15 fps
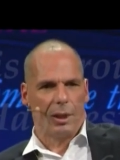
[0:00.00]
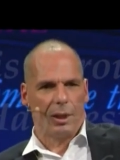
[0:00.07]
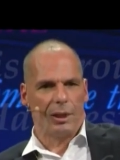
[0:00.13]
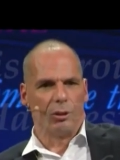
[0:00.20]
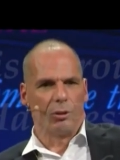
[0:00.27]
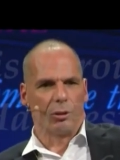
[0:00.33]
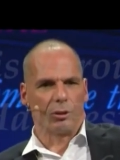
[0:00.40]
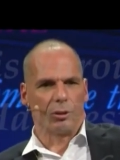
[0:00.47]

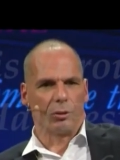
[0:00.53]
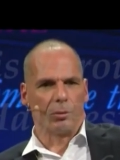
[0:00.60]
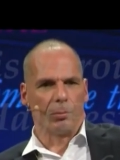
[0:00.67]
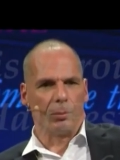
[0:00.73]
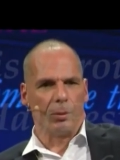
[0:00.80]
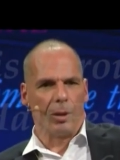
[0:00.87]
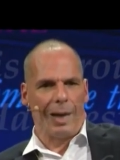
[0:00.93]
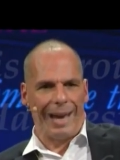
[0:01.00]
in order
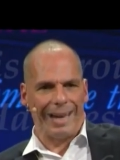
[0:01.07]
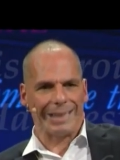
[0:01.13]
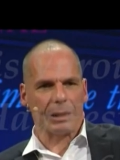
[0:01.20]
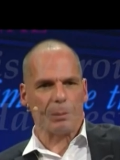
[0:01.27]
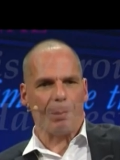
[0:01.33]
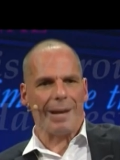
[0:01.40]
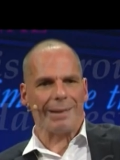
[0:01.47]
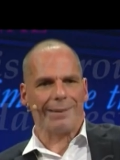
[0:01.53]
to
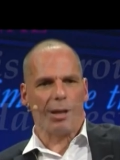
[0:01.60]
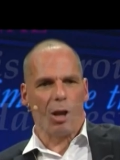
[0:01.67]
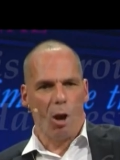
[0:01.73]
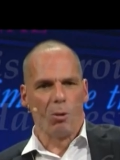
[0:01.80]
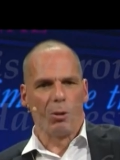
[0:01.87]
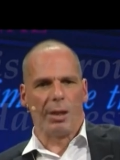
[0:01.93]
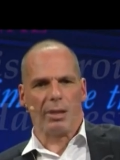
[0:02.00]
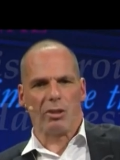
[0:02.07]
expand their
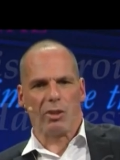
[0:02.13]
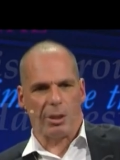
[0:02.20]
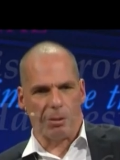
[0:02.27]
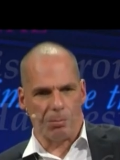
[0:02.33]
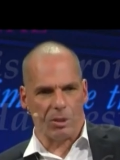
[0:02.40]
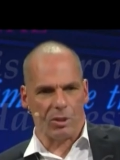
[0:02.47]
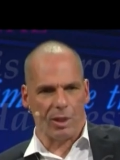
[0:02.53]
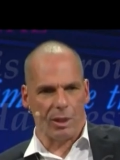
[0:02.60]
own
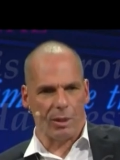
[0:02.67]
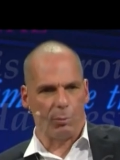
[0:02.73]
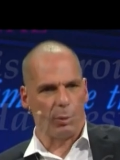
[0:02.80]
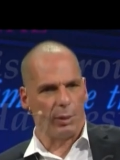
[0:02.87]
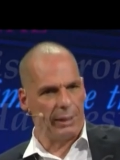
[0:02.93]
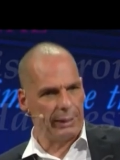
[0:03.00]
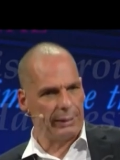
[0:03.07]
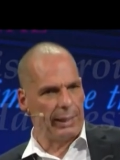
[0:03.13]
legitimacy
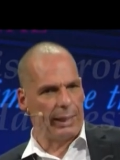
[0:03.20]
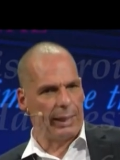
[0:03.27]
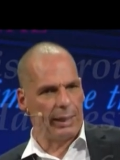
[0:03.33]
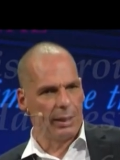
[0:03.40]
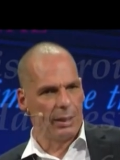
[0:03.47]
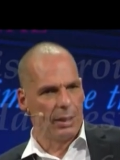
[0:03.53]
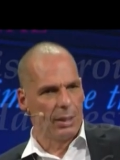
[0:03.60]
within Italy.